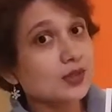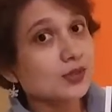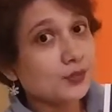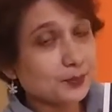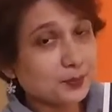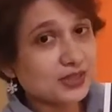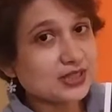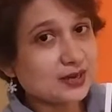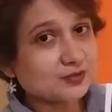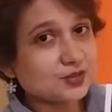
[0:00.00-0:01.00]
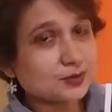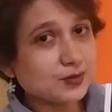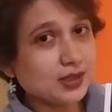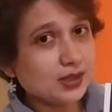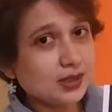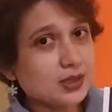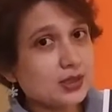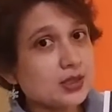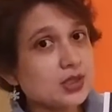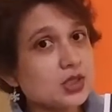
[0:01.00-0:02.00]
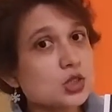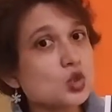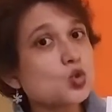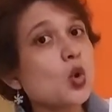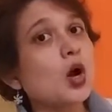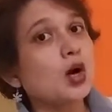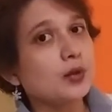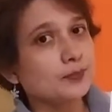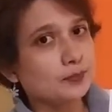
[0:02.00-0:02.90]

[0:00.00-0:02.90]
Repeat after me, sw.